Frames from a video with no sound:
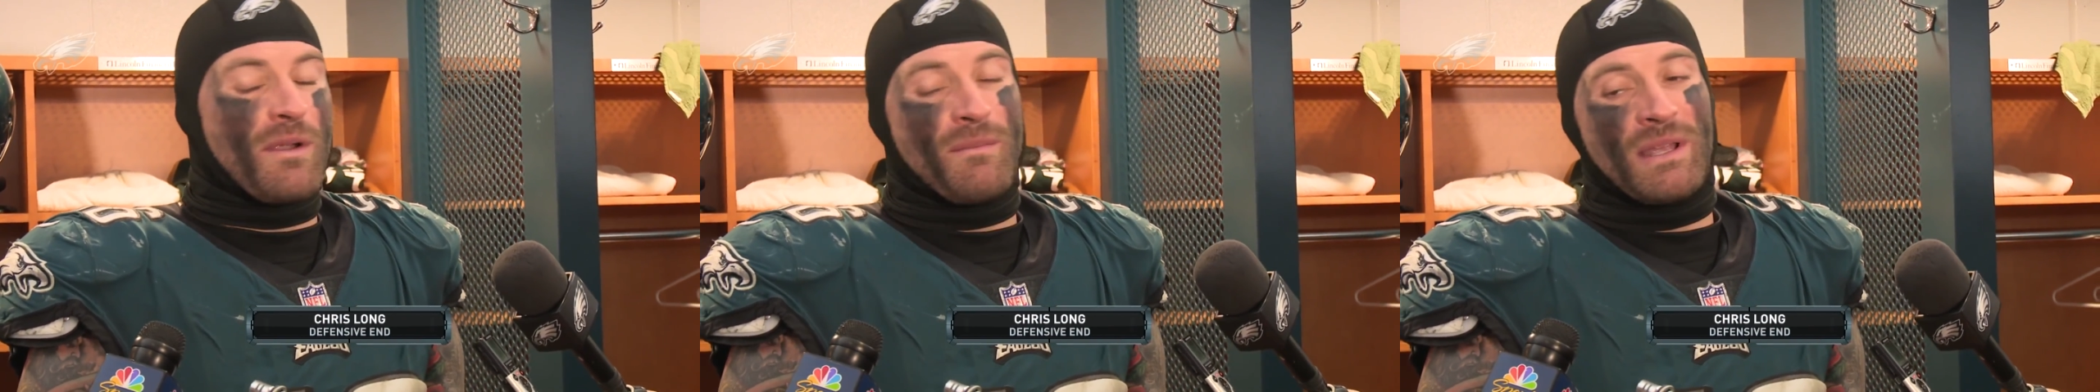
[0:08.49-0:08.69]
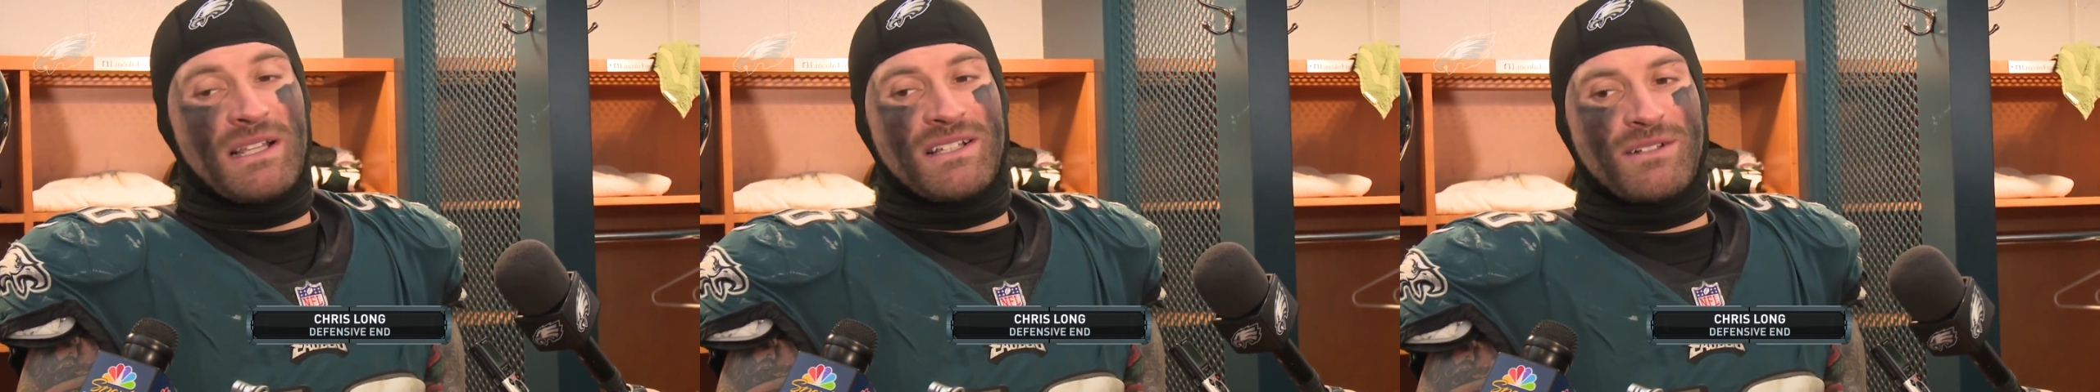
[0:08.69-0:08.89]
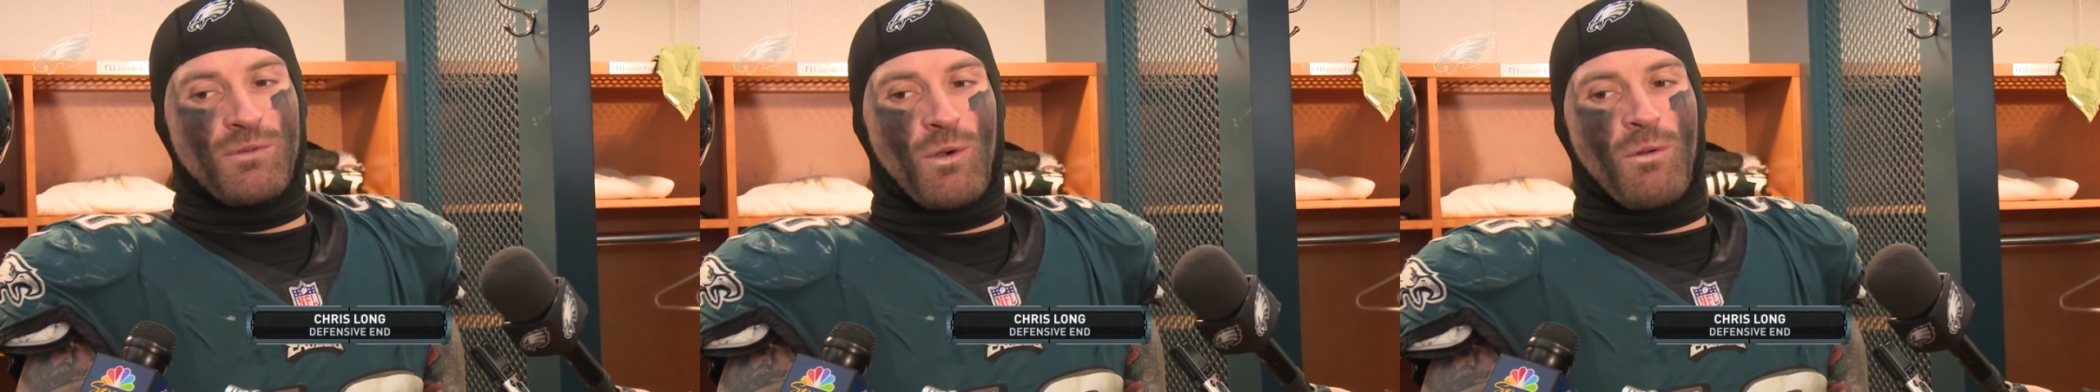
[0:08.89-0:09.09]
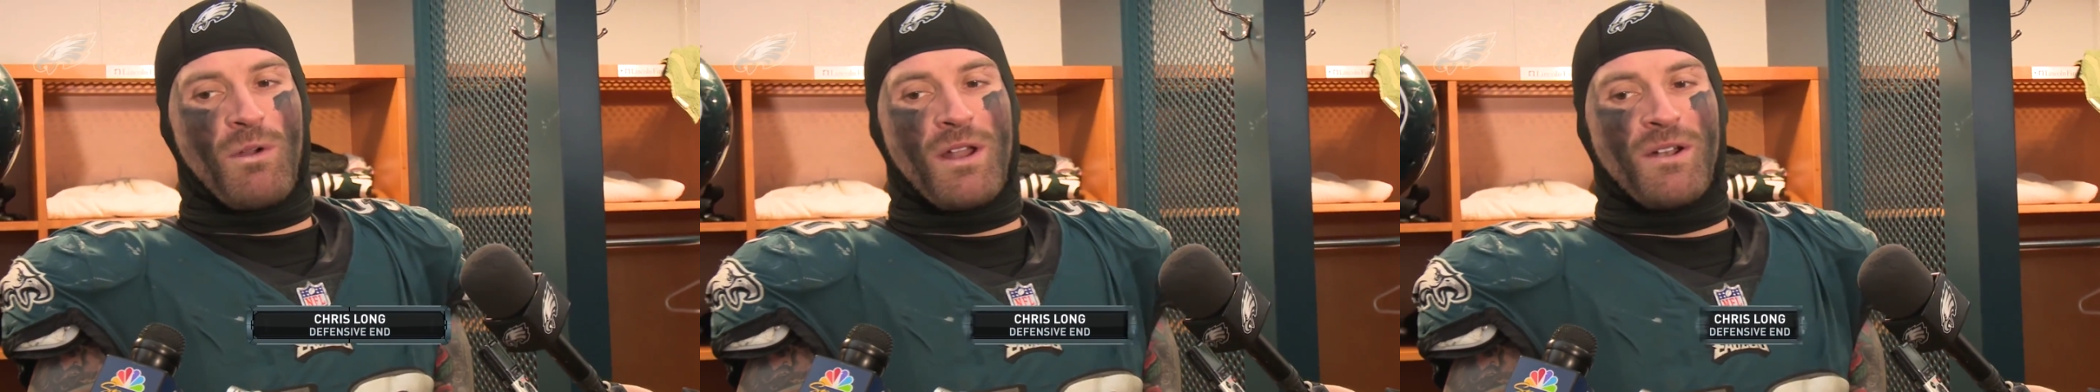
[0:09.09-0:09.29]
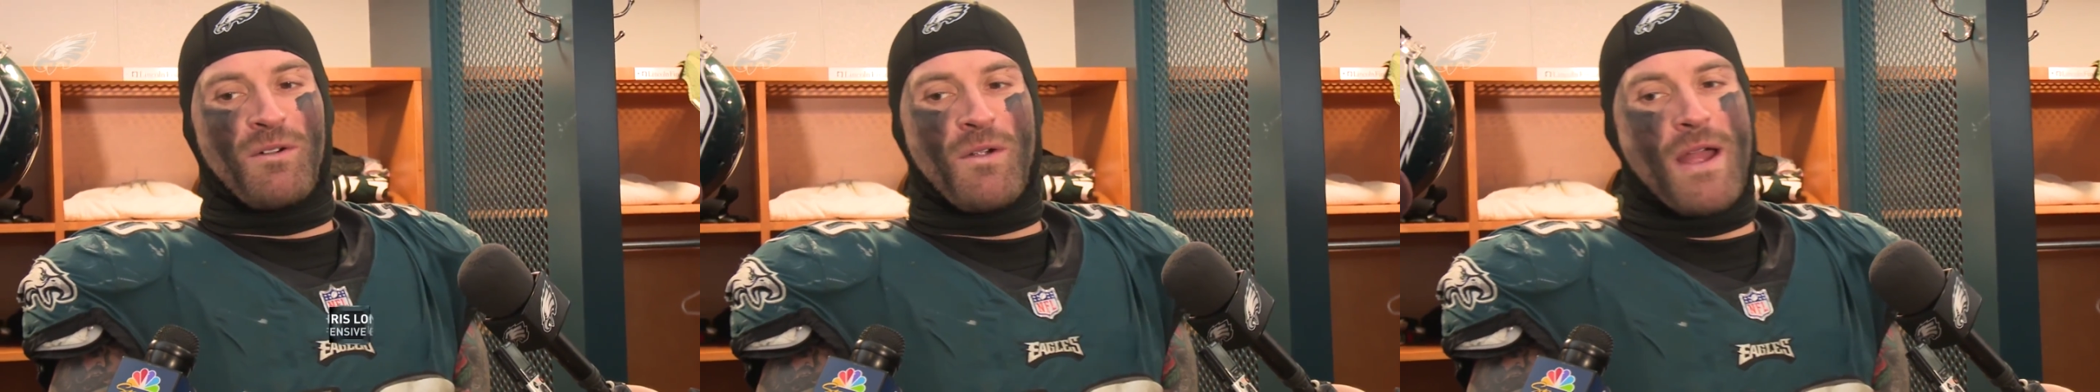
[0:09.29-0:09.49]
I mean, at least we're
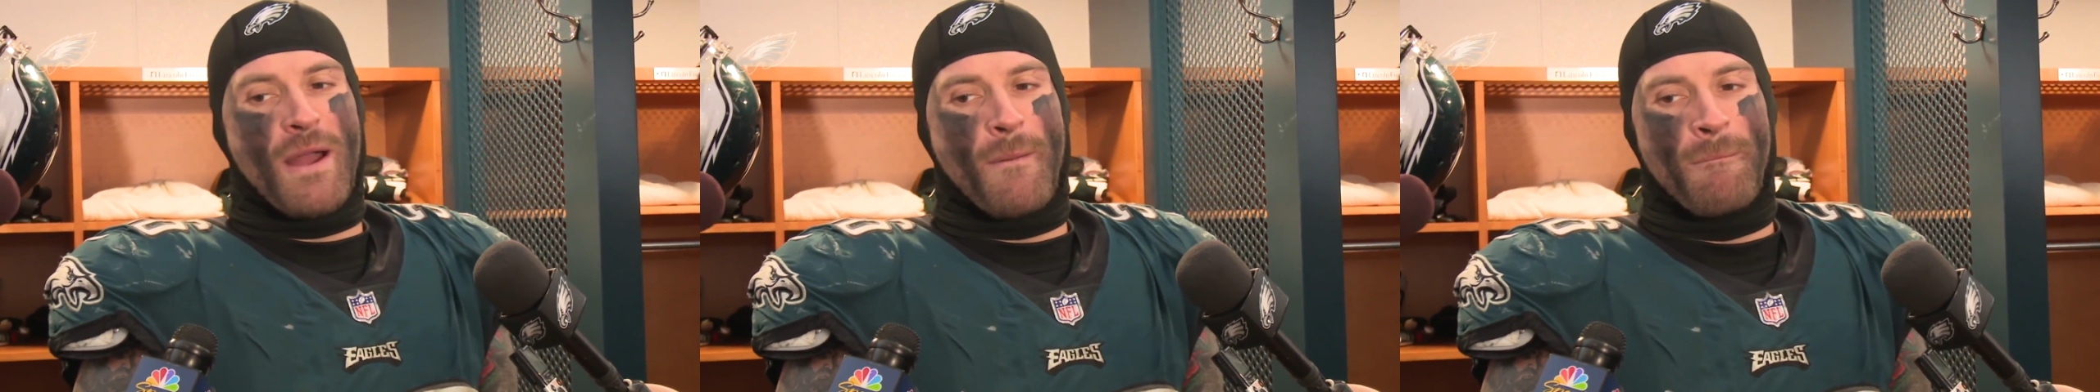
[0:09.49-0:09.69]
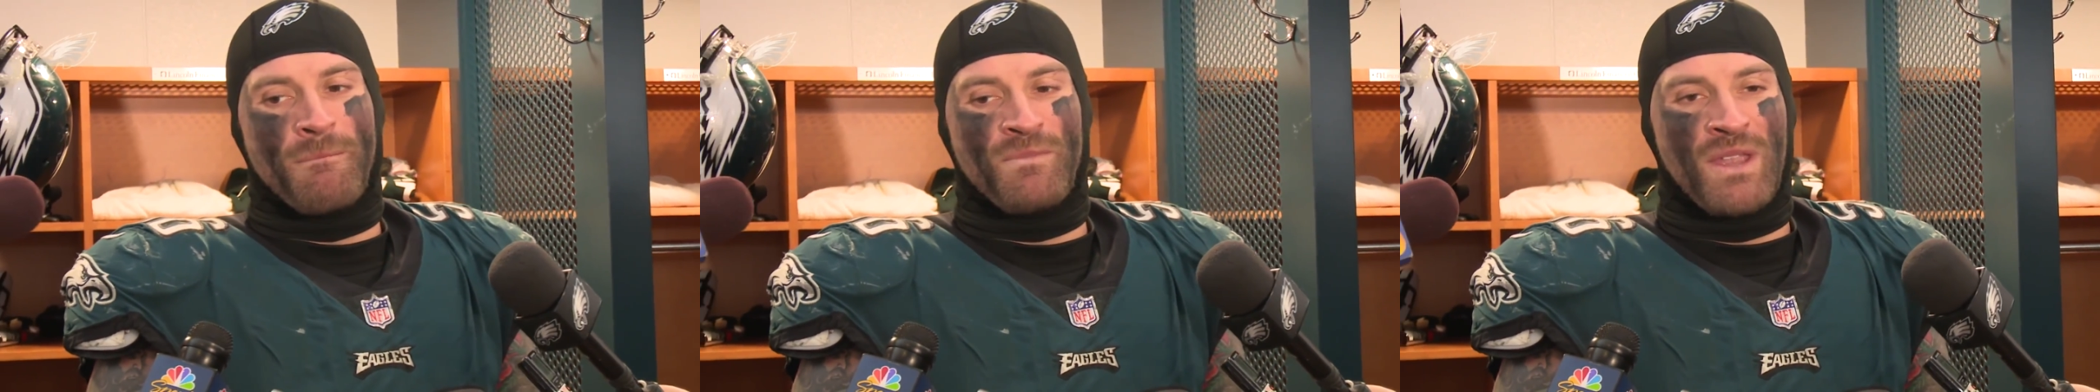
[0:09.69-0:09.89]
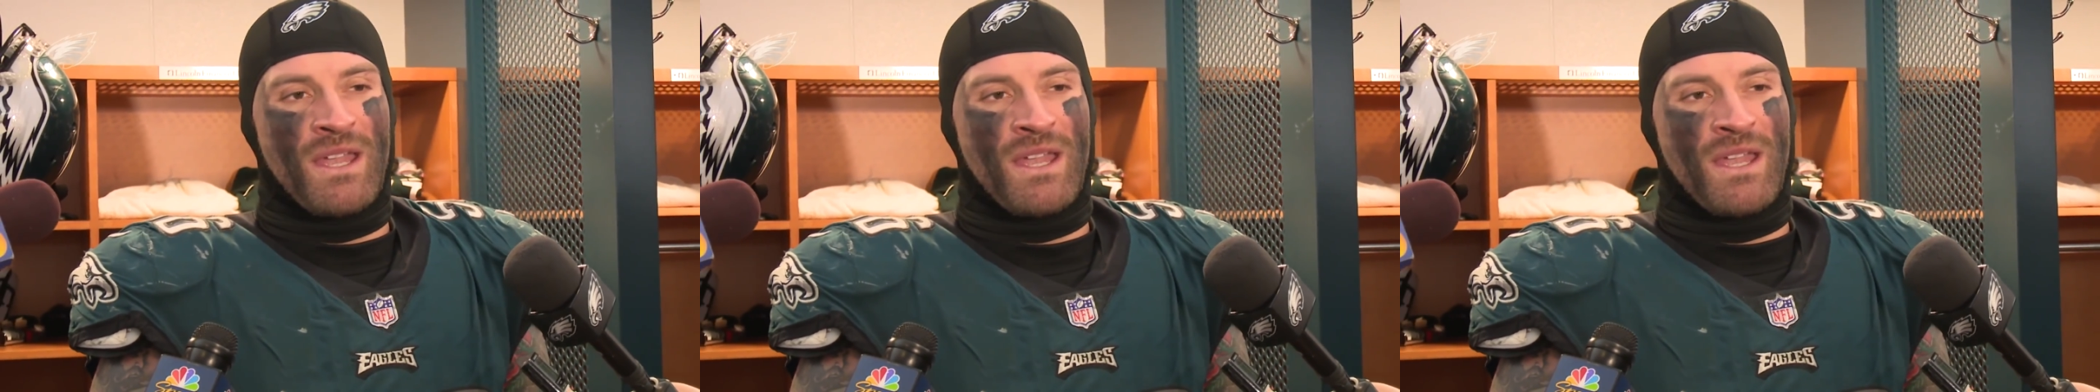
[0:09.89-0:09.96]
running around.